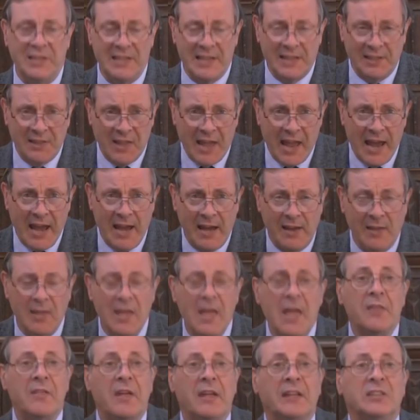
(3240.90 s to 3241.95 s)
DNA.
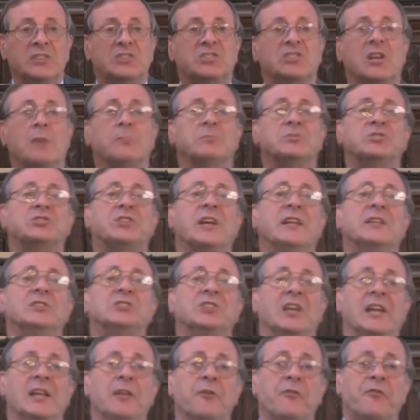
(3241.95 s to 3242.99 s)
That in some
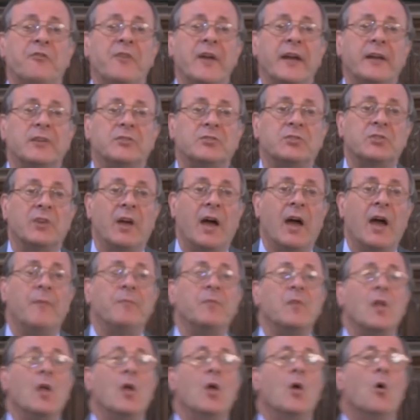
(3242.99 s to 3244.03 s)
sense, in effect, uh,
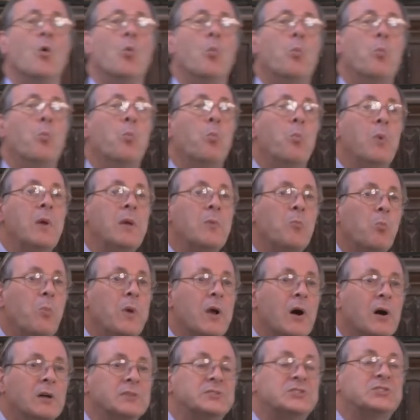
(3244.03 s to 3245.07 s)
we,
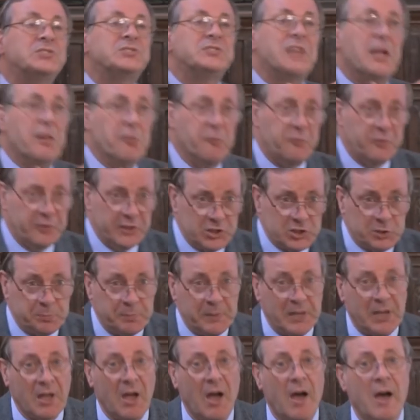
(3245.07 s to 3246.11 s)
we are selfish
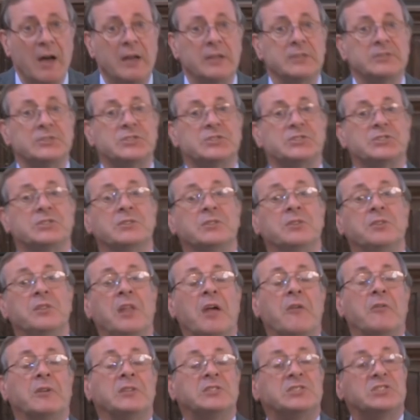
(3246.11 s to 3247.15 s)
because
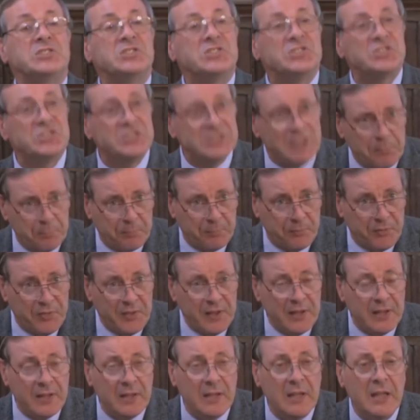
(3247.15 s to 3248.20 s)
there is
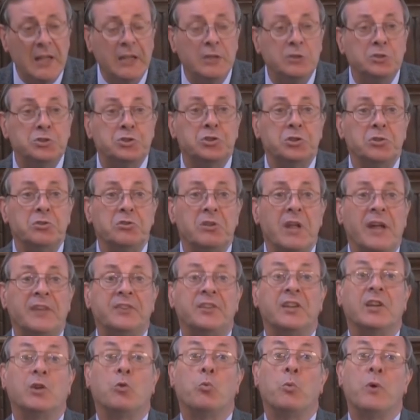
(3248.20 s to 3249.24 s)
something
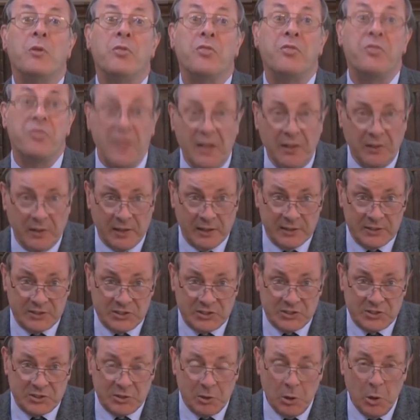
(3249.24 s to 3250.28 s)
genetic within
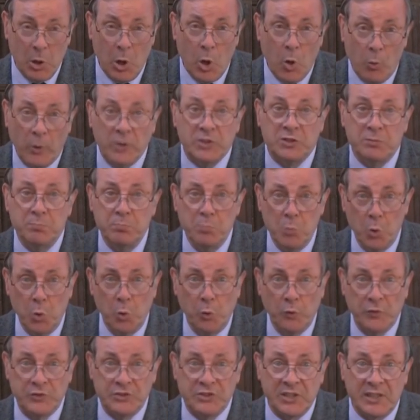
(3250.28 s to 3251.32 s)
us which
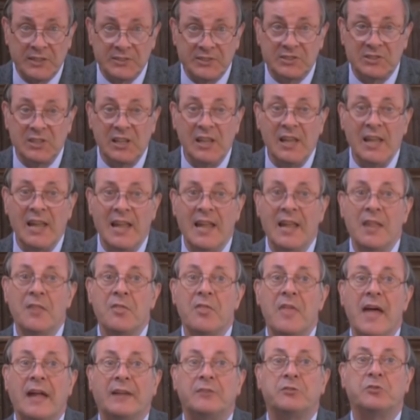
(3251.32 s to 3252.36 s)
moves us
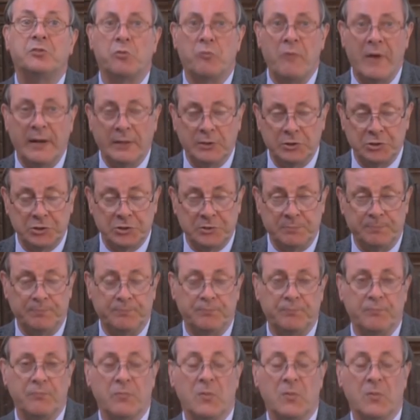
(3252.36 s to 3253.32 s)
in that direction.